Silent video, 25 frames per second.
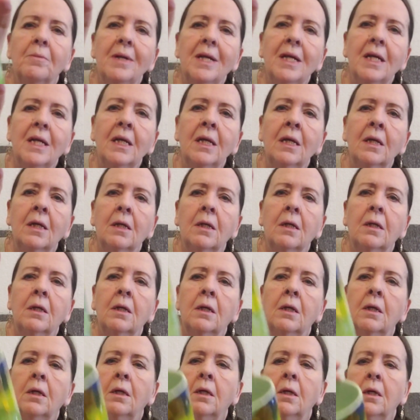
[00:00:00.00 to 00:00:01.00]
me,
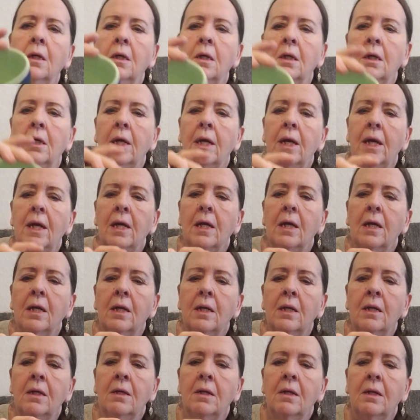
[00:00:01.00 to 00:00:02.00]

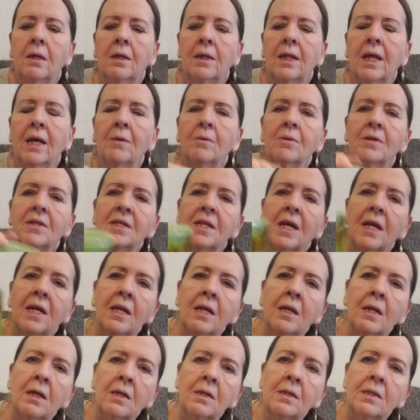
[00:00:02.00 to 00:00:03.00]
and that was
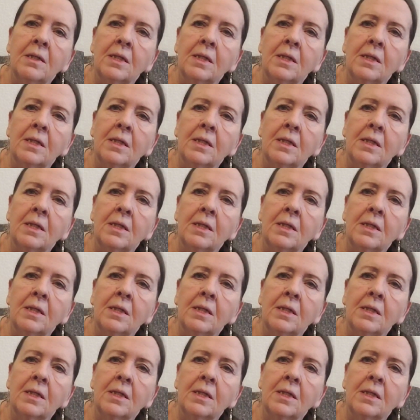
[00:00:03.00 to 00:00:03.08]
99